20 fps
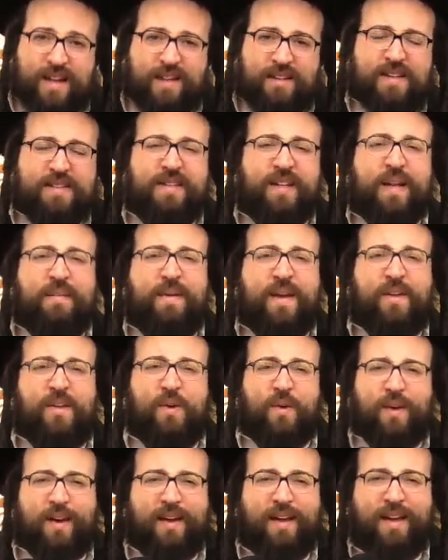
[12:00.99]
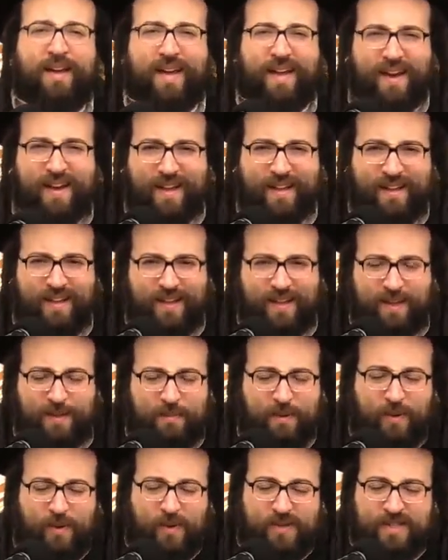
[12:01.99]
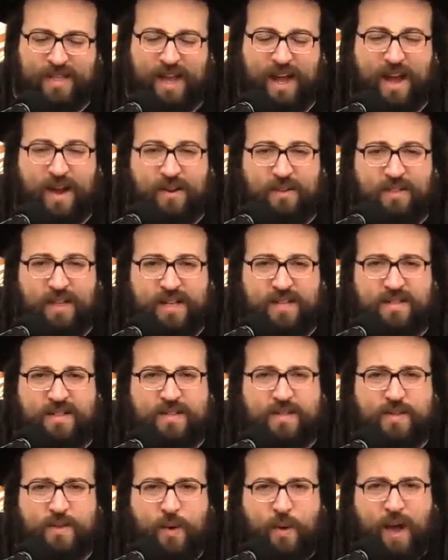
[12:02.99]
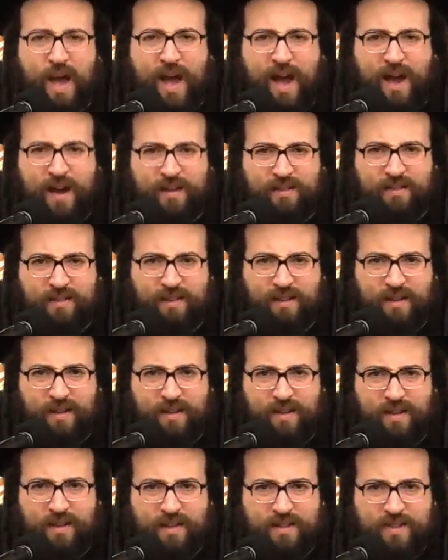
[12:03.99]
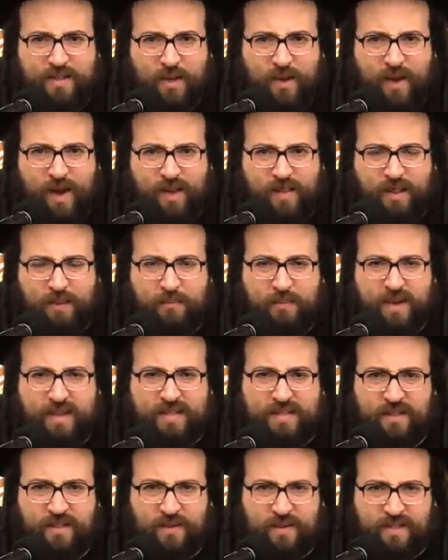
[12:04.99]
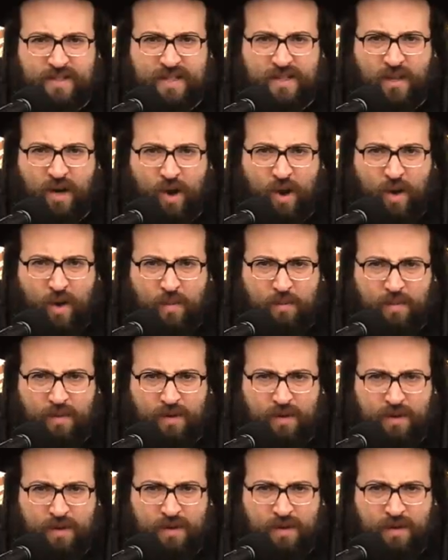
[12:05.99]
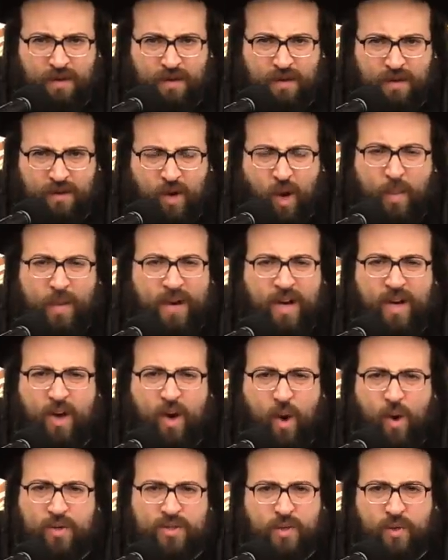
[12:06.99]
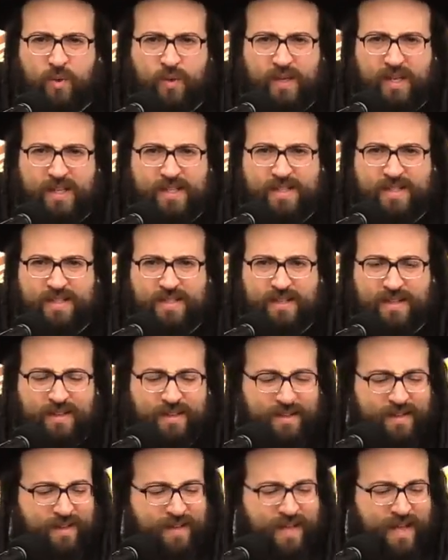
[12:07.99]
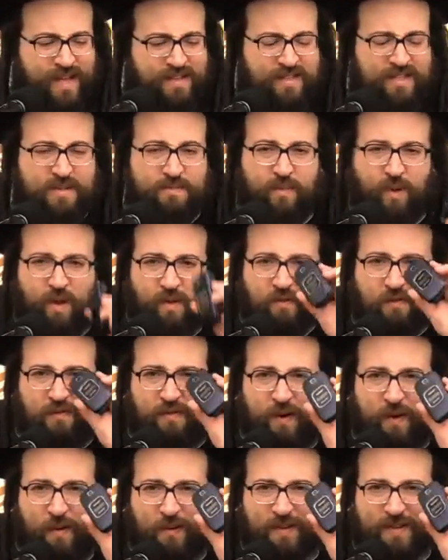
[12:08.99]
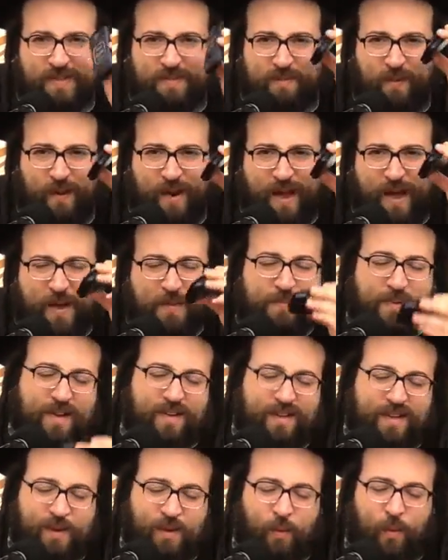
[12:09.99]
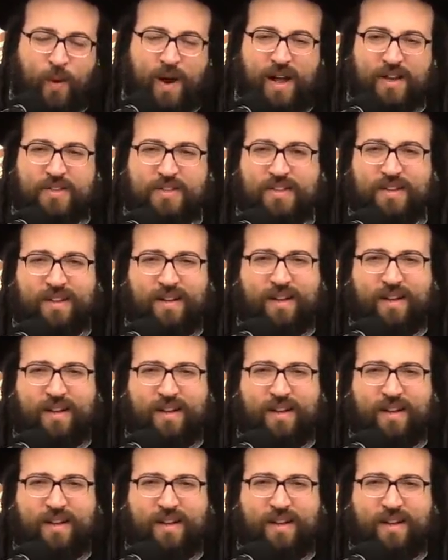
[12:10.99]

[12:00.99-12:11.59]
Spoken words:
This is going to make you an Ehrlich Yid, because in our days it's so hard. It's so hard. A person could sit home. Nobody knows who is. He has a small phone, a small iPad, and he watch